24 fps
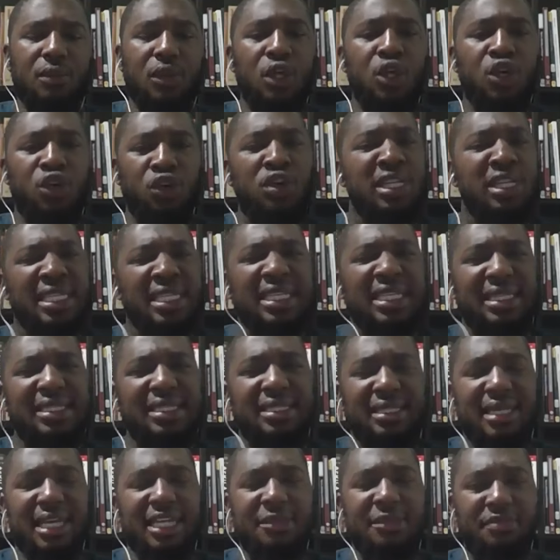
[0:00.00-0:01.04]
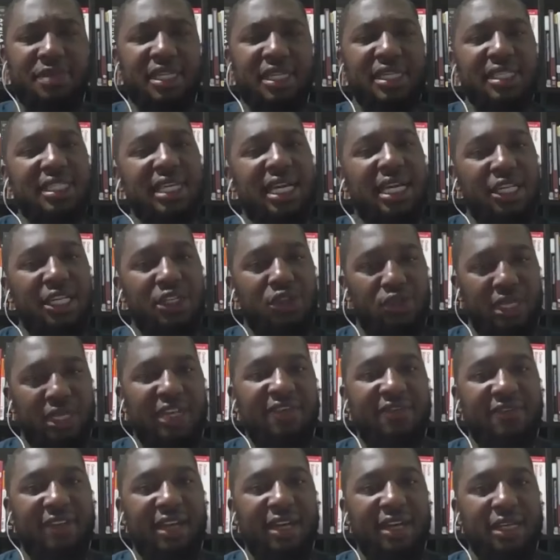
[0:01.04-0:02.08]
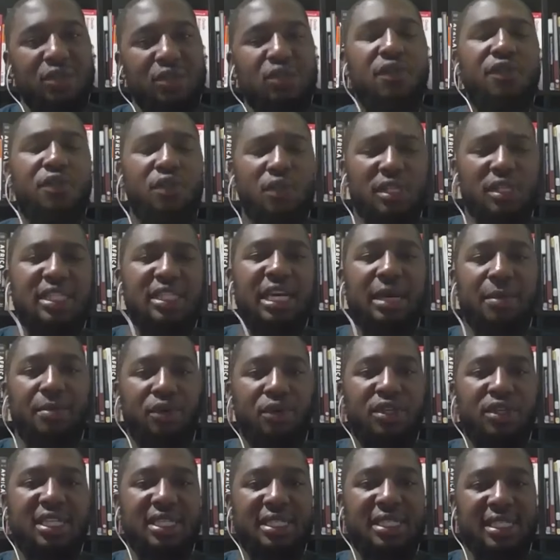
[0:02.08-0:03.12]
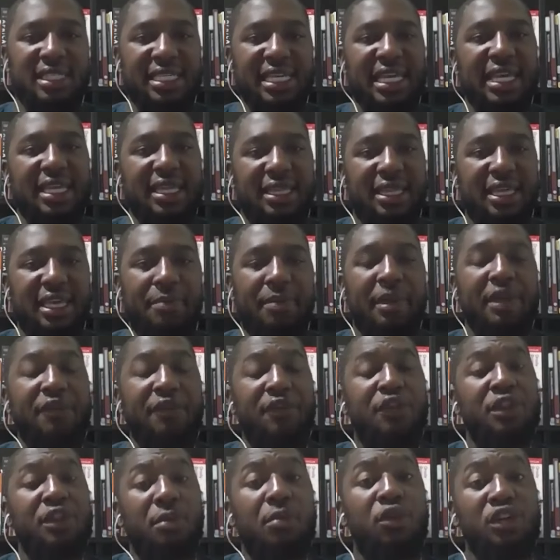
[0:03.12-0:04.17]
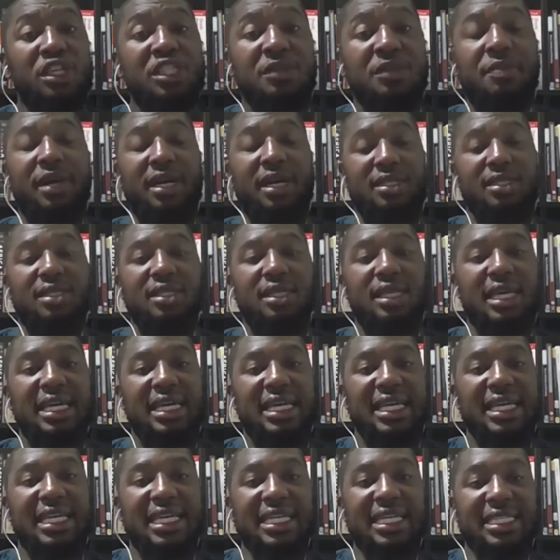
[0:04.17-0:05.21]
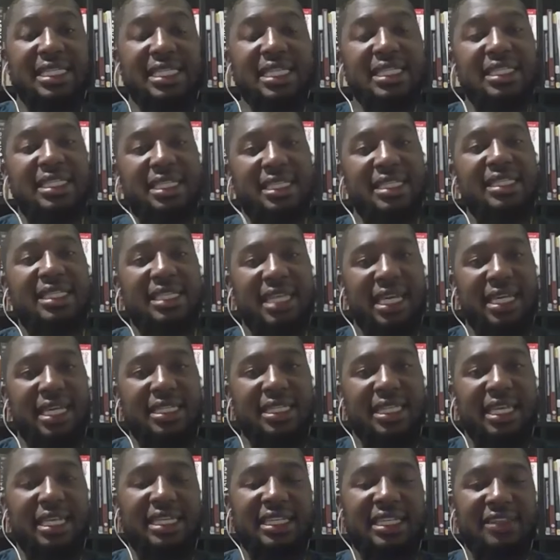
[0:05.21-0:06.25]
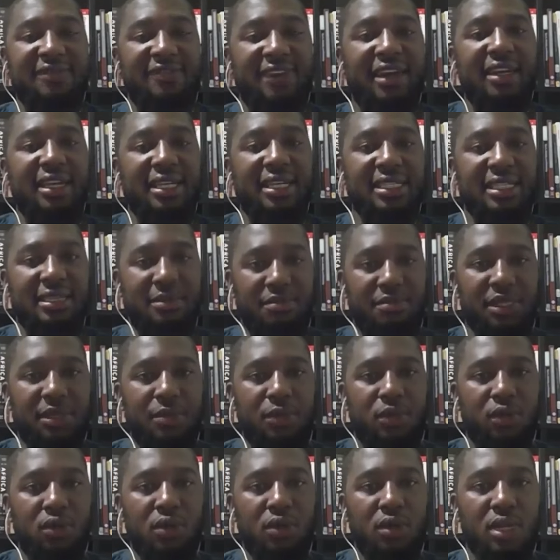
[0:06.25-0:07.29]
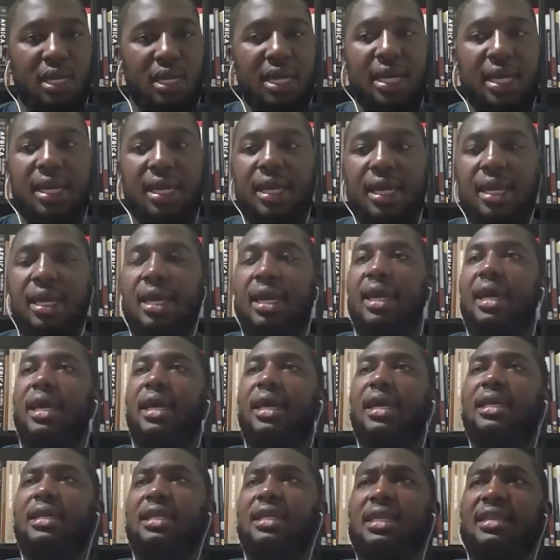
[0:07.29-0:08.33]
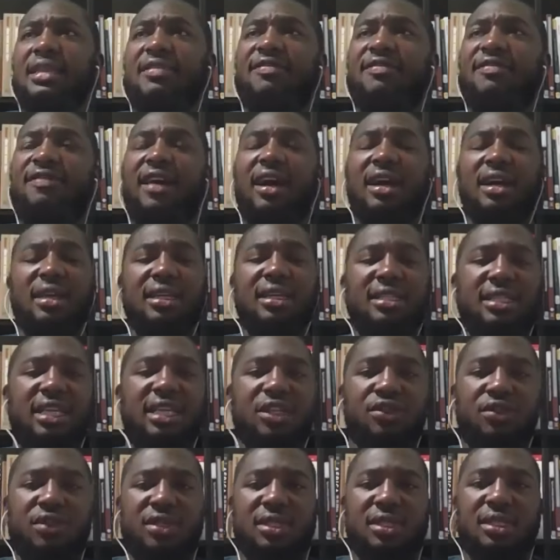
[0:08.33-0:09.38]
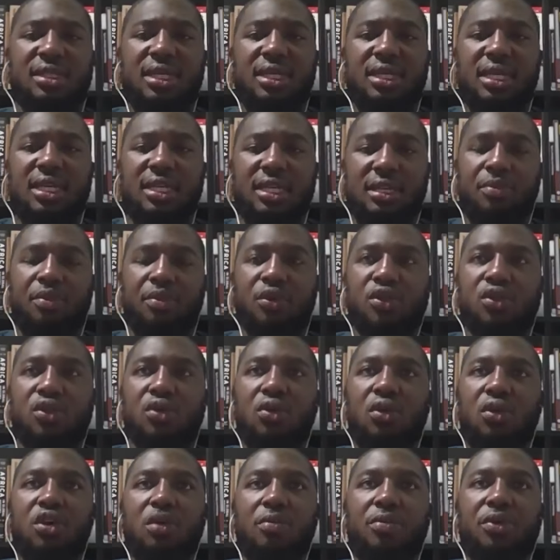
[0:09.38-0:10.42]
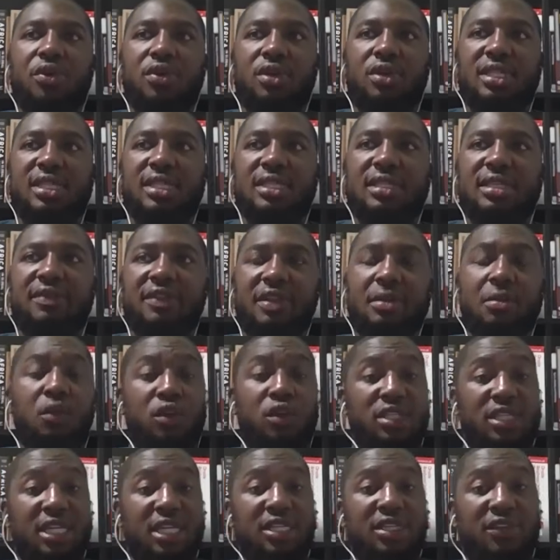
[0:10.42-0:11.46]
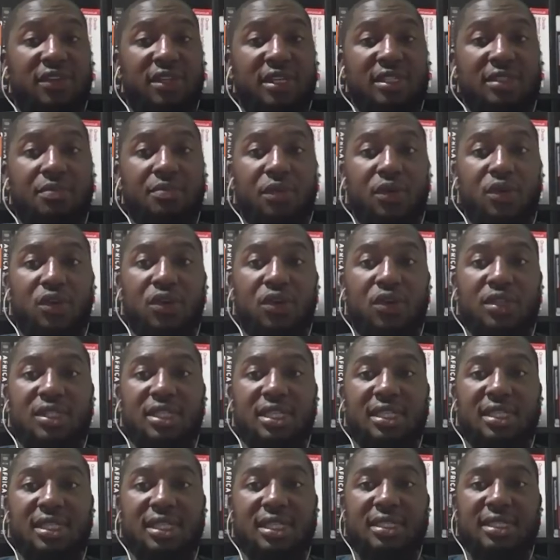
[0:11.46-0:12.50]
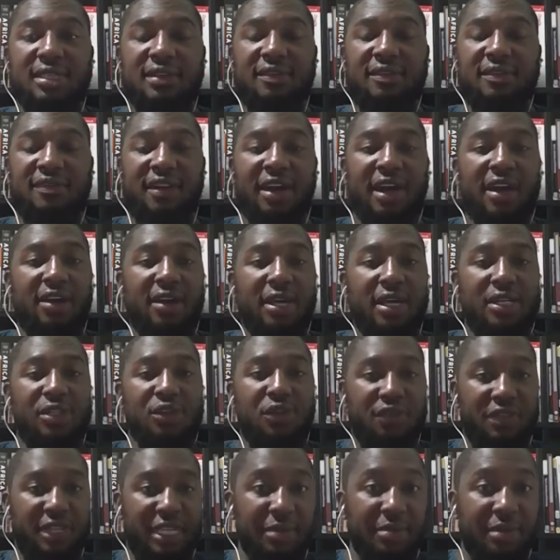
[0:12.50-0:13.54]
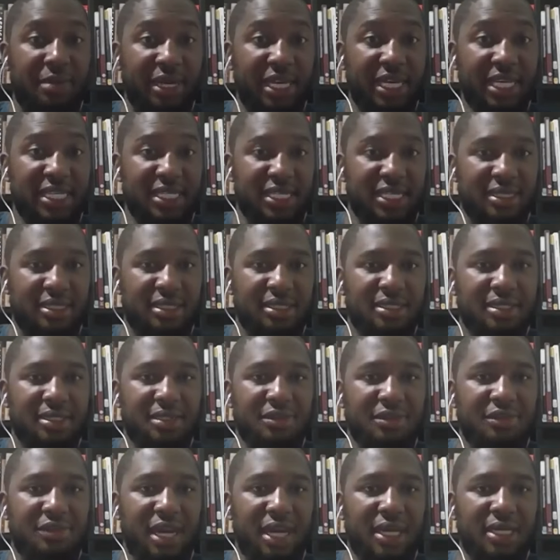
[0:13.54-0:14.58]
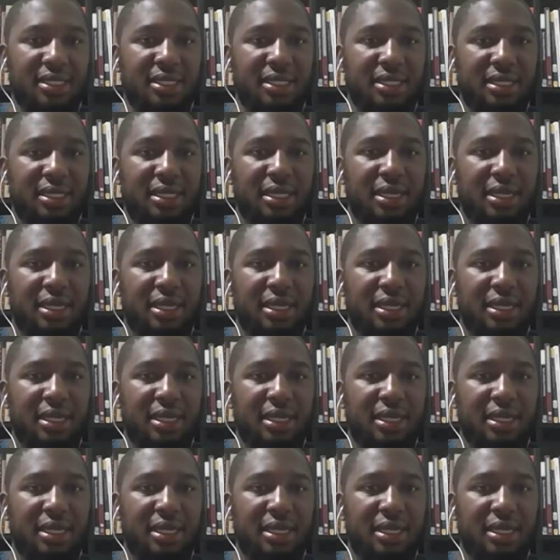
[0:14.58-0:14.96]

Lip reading: you don't see the state being challenged with that violence. Of course, there are protests here and there, but for the most part, it is the state that is violating people. And I think the violence that you see in the post-colonial period is even more dangerous, because this is the violence of the liberators, right?